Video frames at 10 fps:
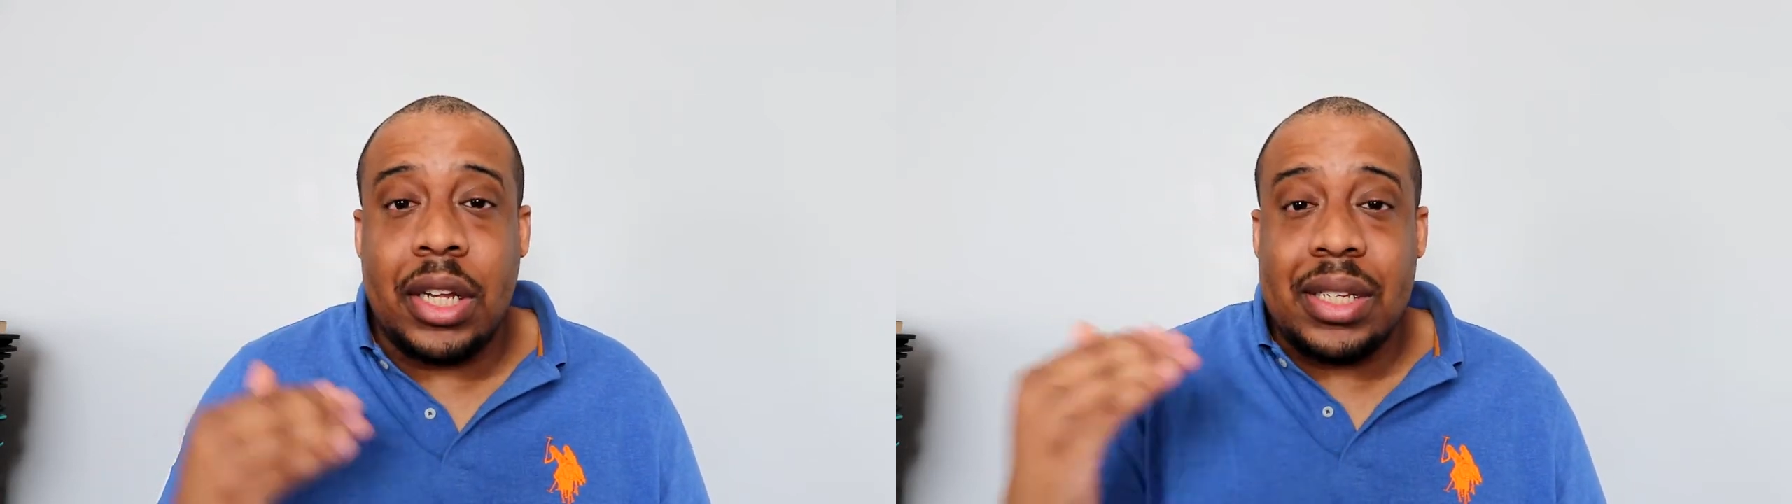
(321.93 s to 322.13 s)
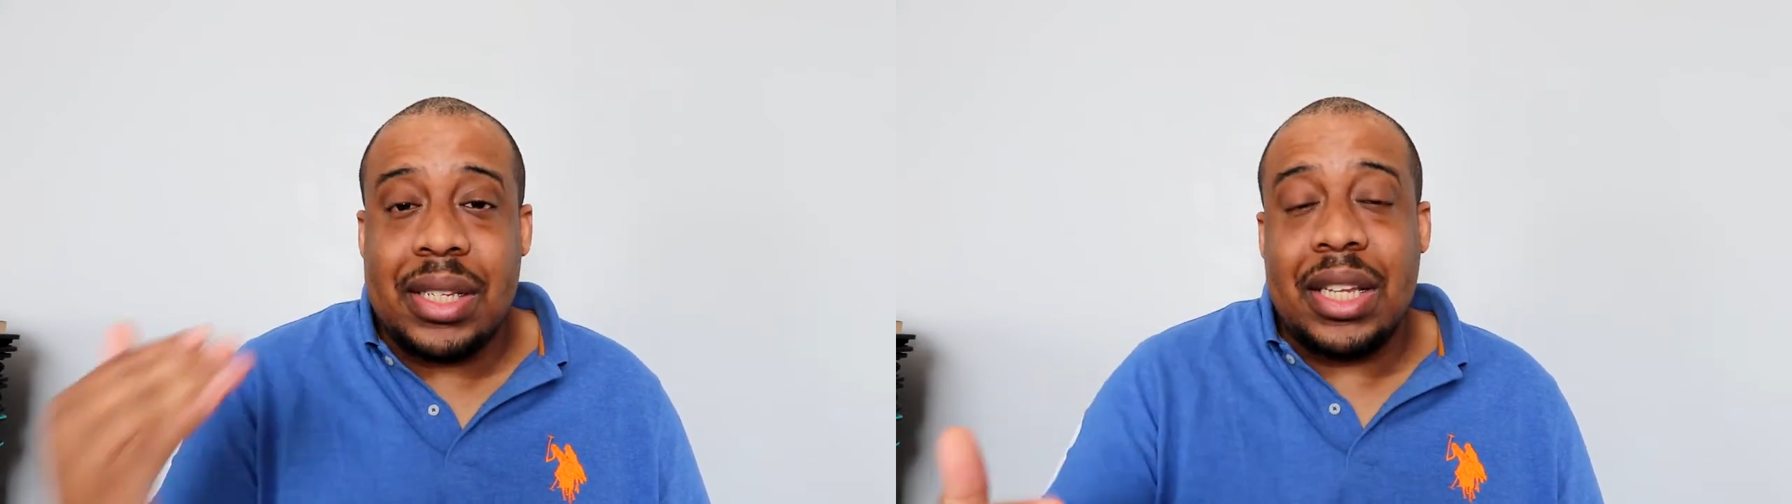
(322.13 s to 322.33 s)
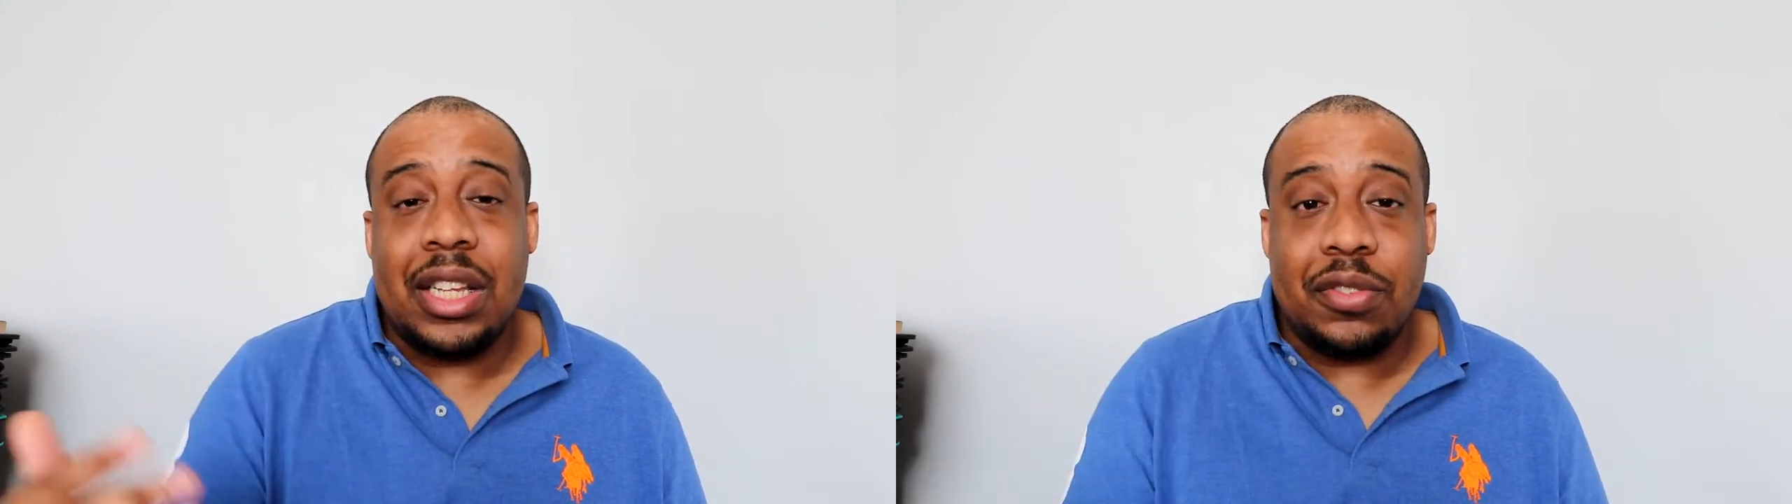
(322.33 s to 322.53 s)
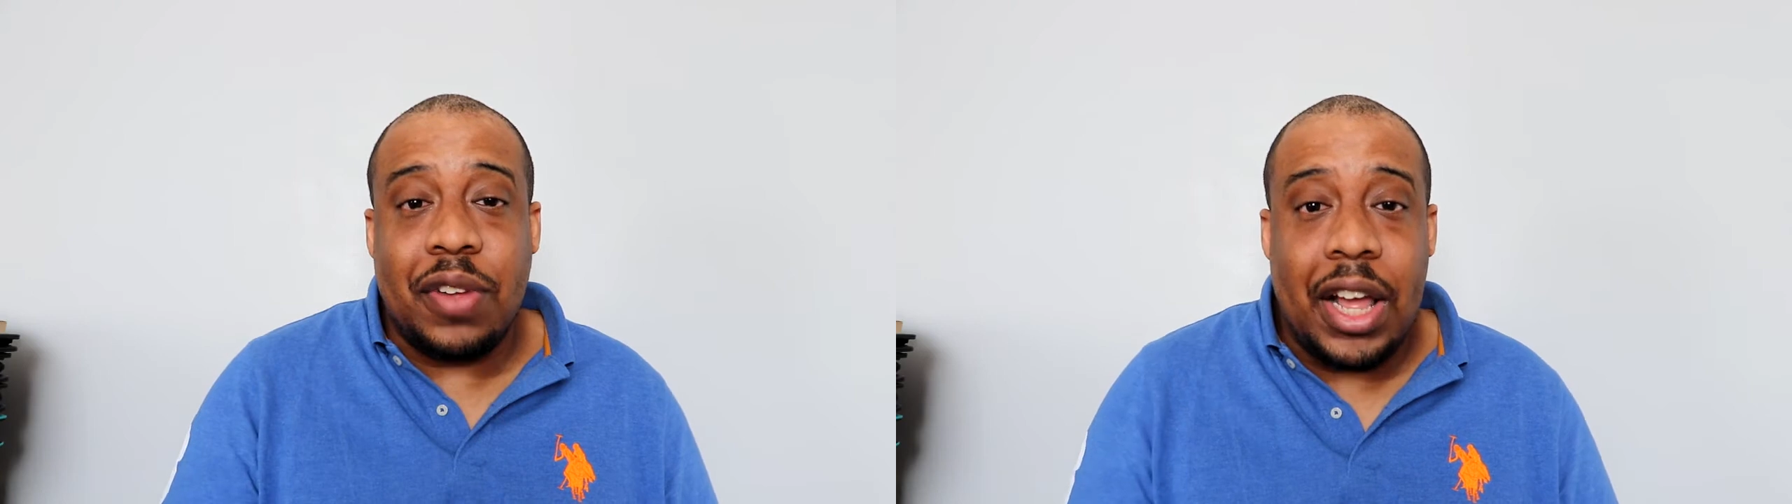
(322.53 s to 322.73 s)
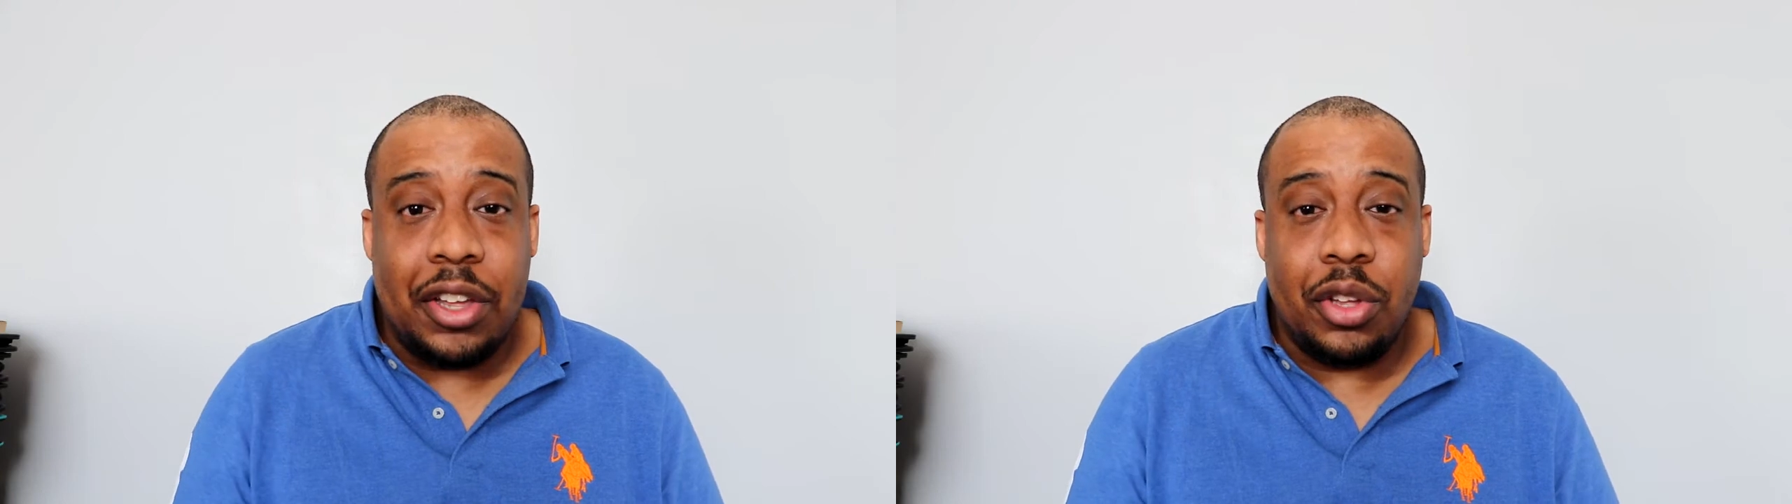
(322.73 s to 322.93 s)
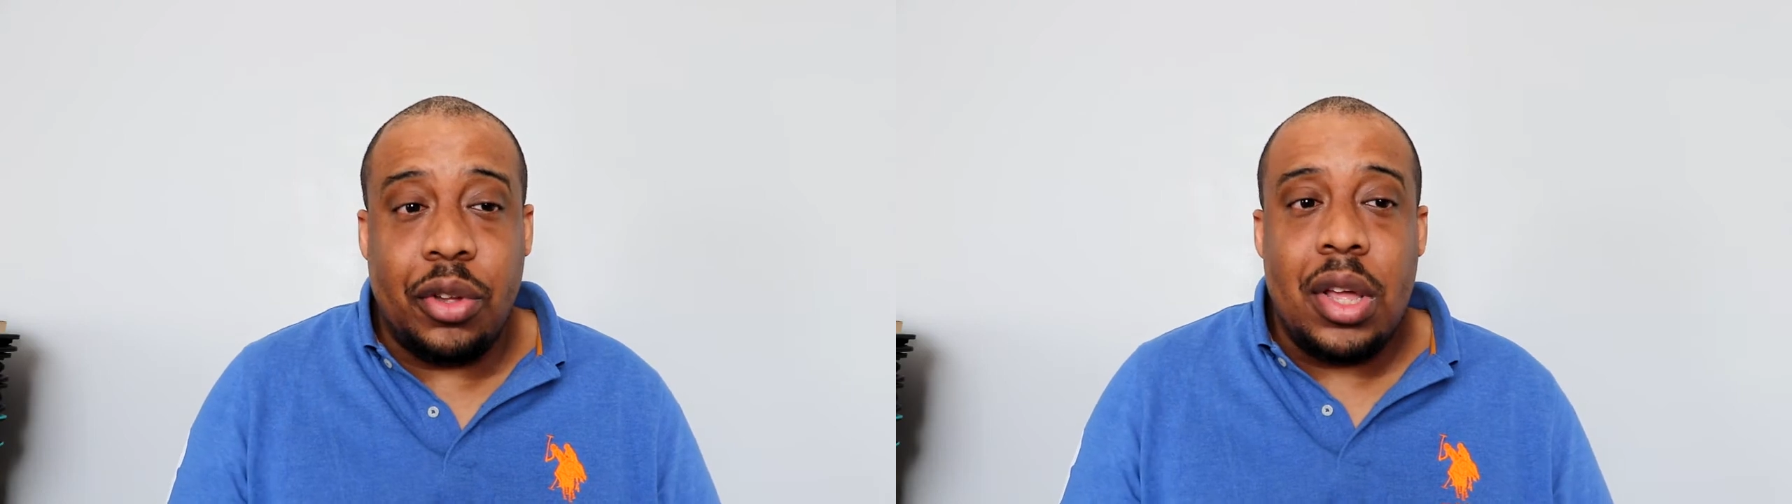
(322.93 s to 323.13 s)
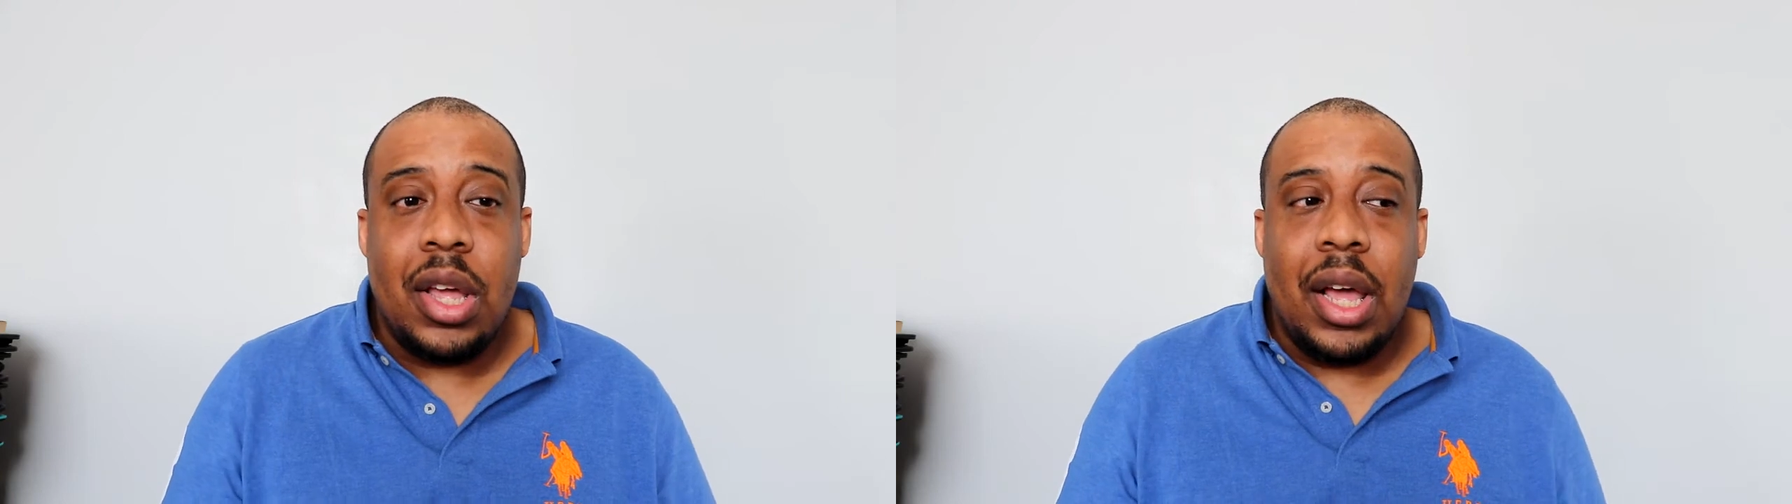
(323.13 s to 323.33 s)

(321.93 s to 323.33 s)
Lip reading: can see his value.